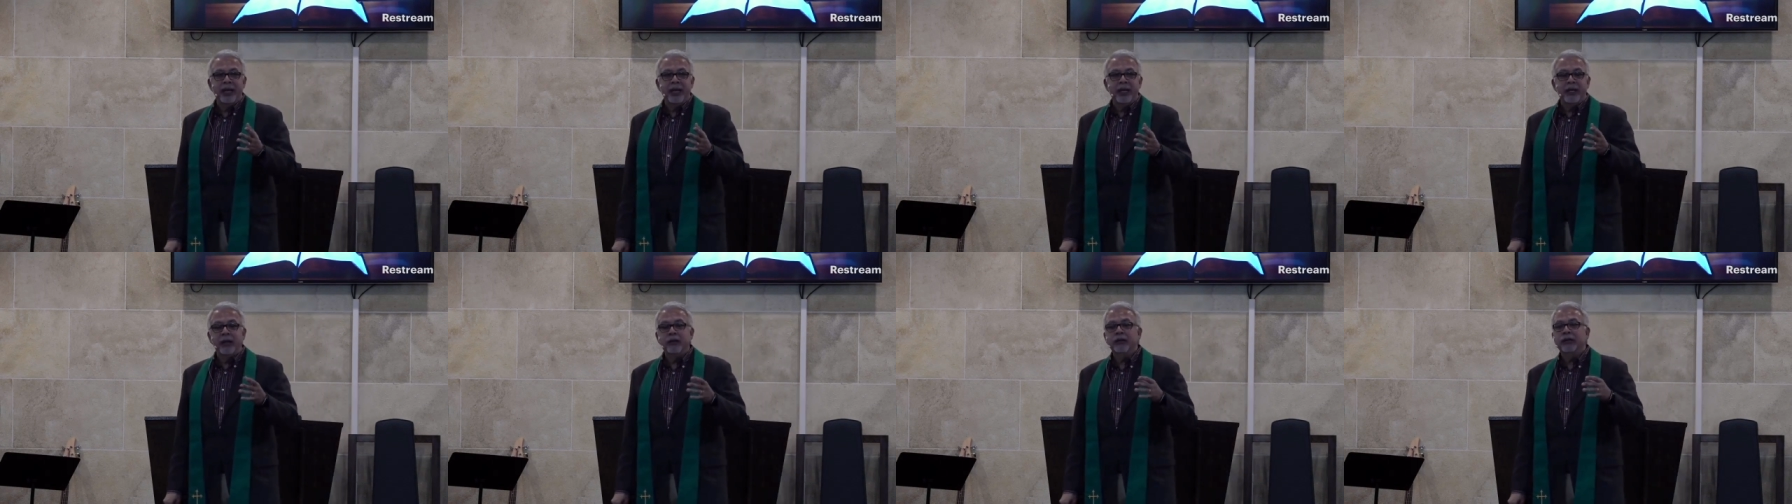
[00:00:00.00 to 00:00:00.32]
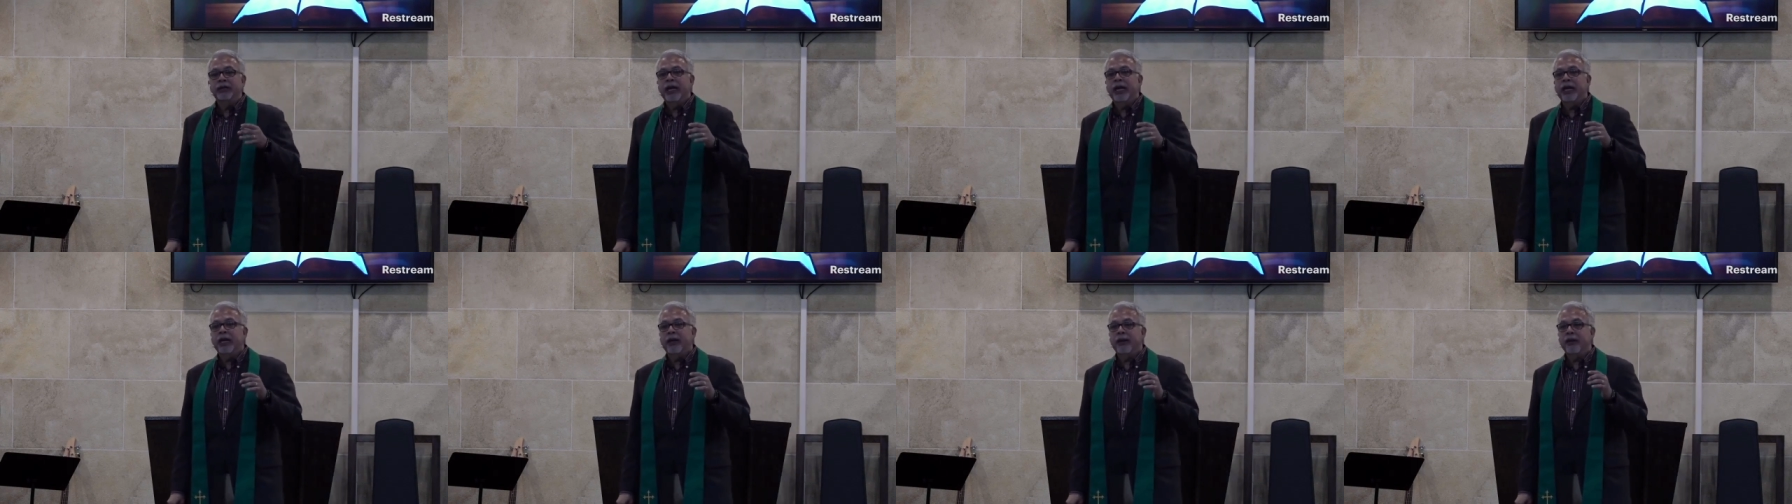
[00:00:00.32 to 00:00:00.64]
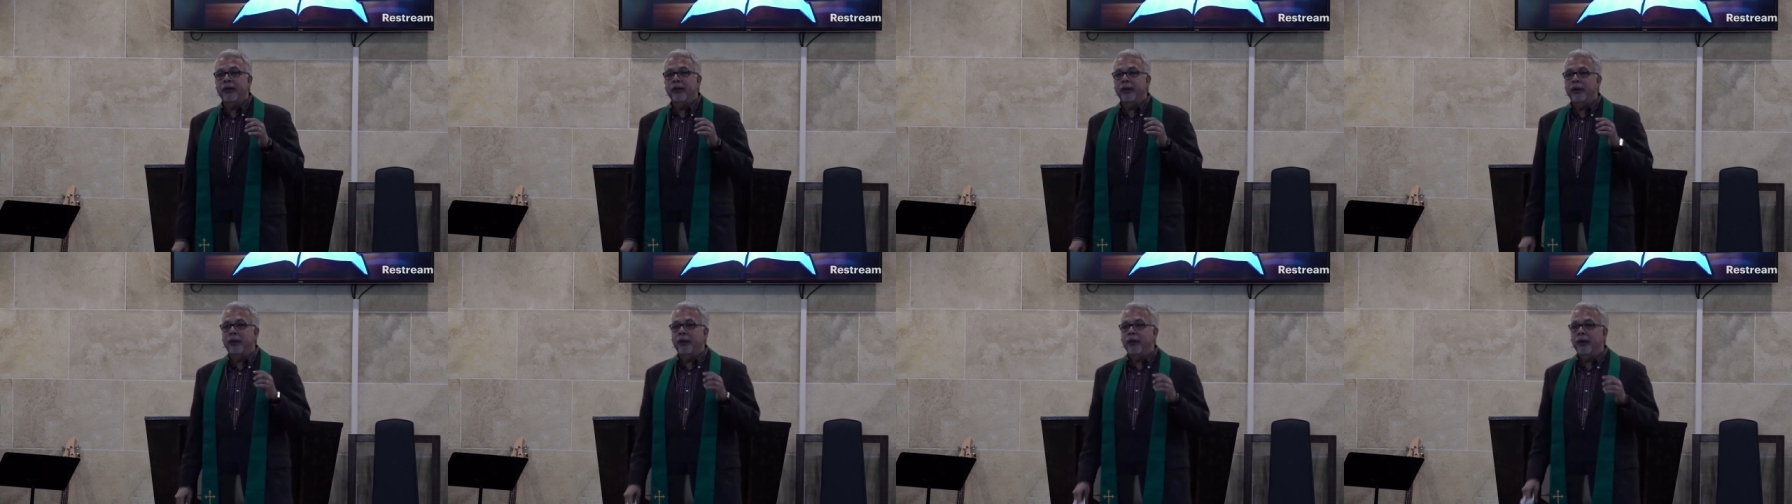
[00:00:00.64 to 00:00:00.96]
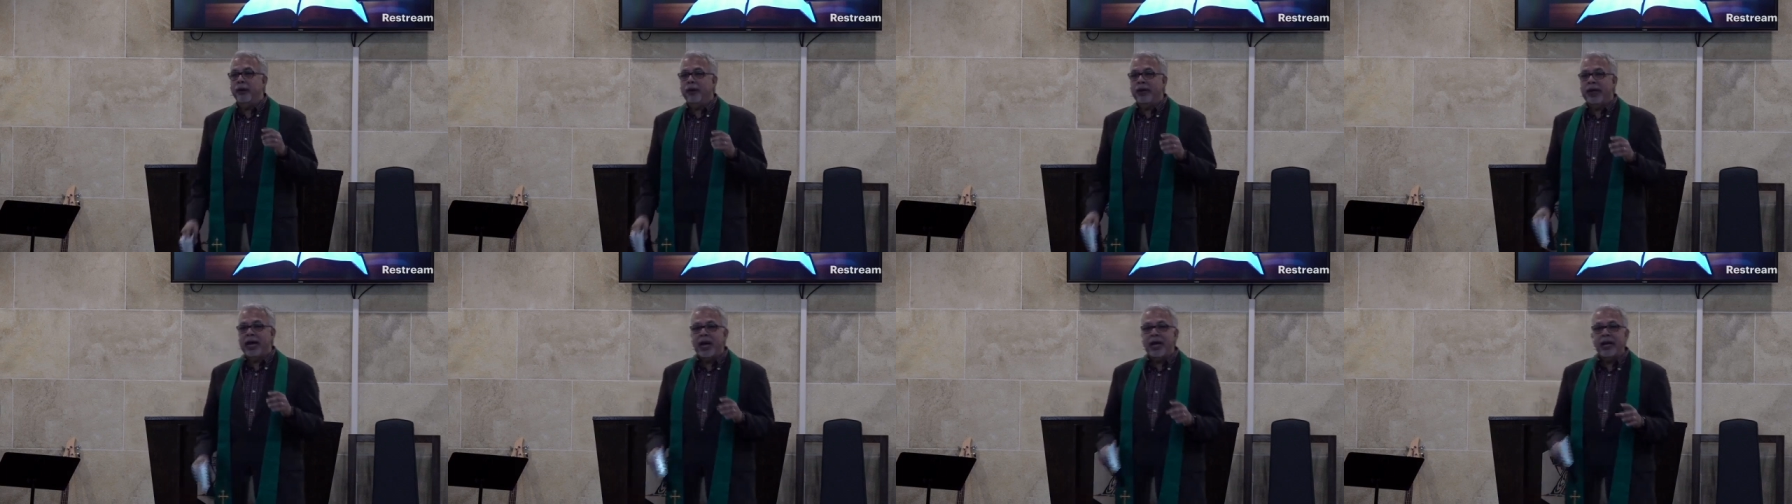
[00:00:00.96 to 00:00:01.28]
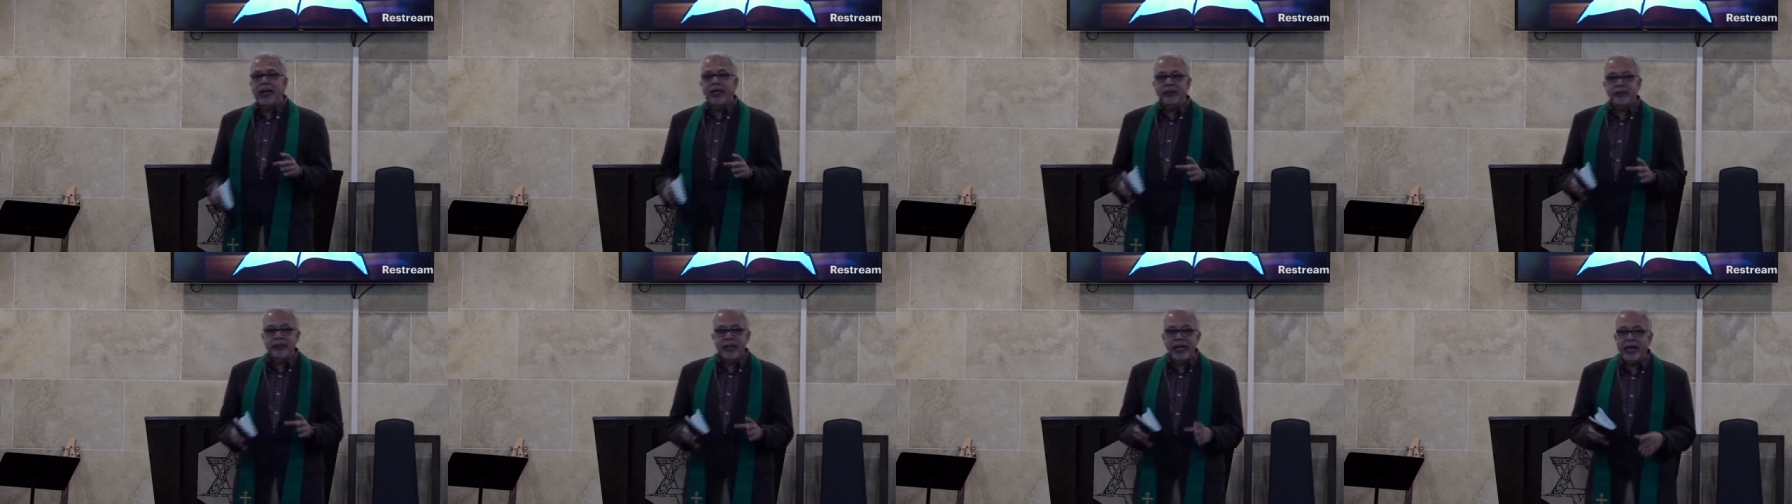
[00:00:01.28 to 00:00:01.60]
Don't take where
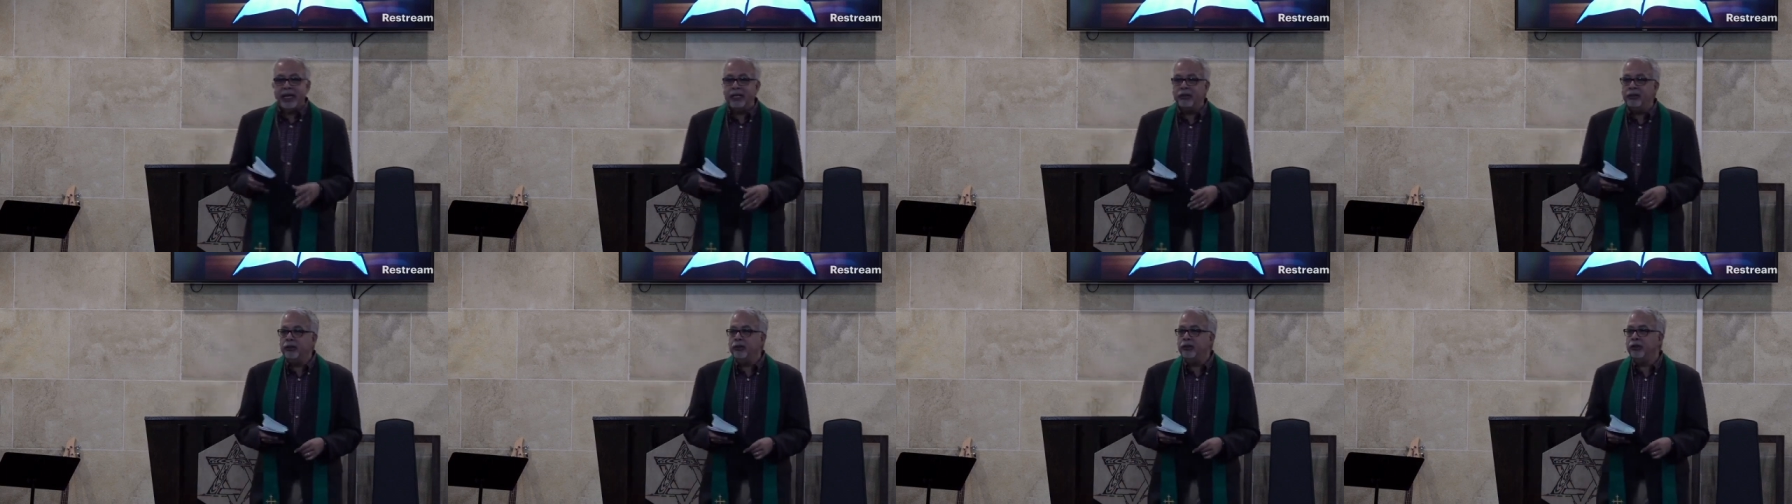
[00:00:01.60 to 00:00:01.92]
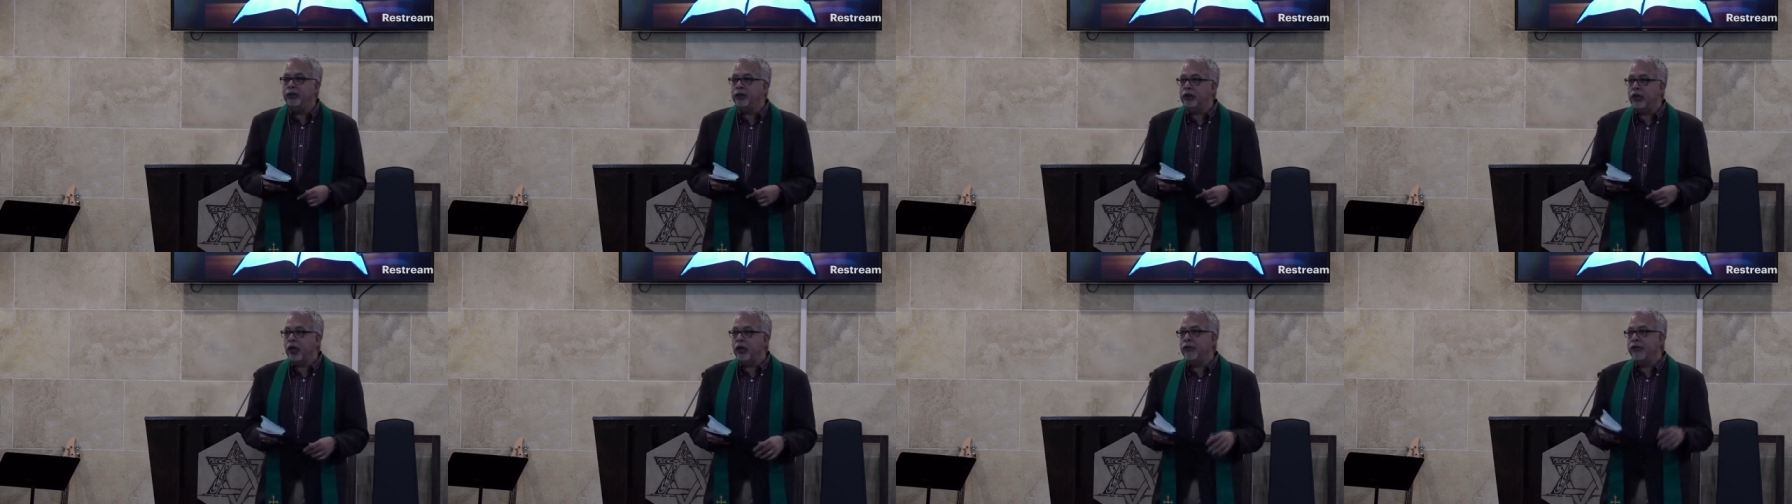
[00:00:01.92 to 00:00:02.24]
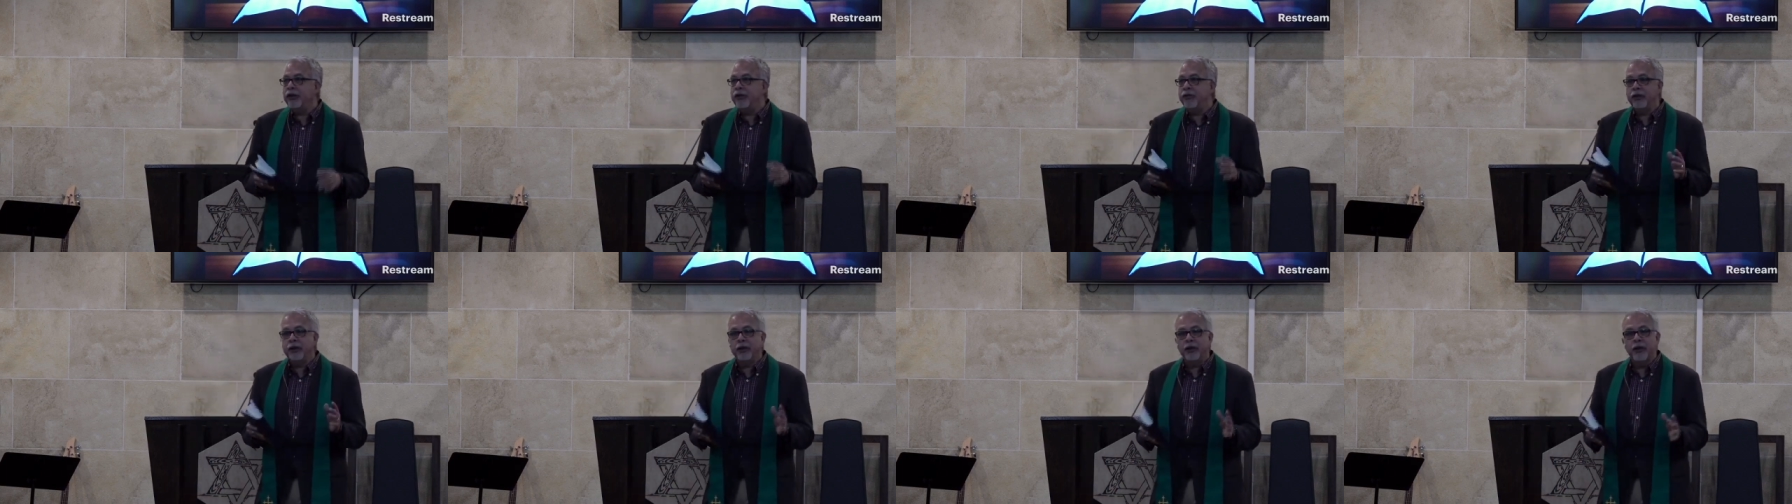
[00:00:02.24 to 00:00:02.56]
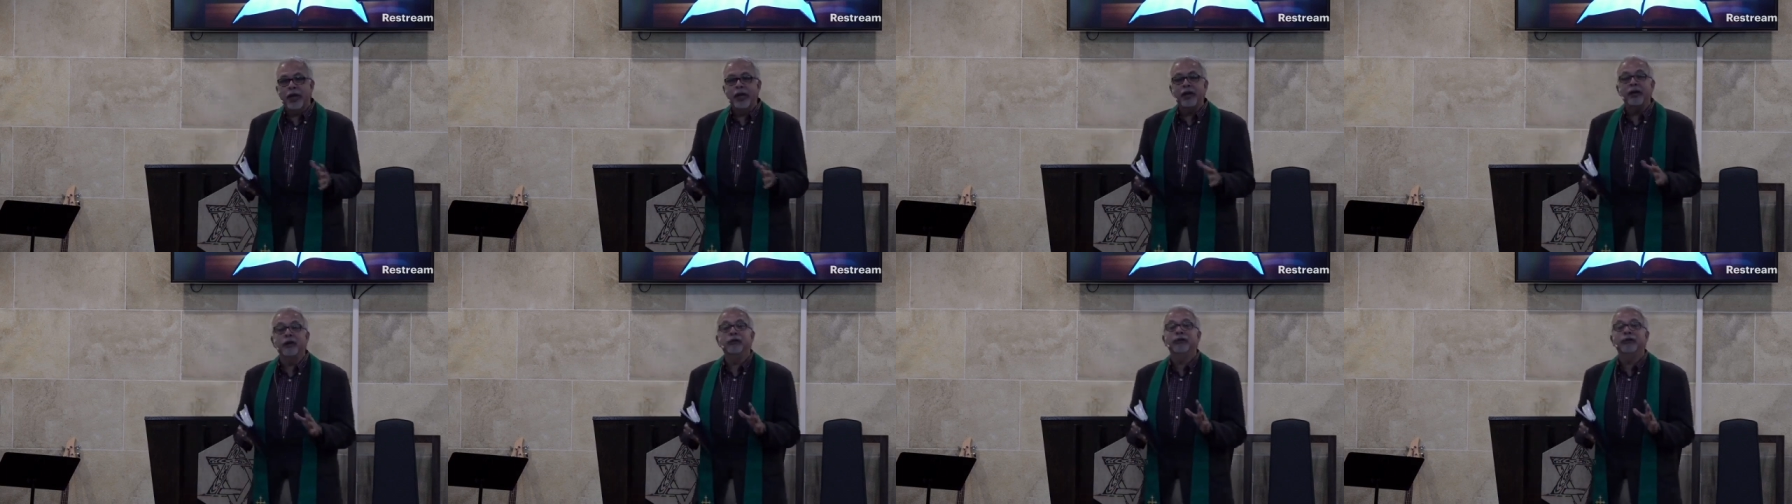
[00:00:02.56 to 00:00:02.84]
God has you serving for granted.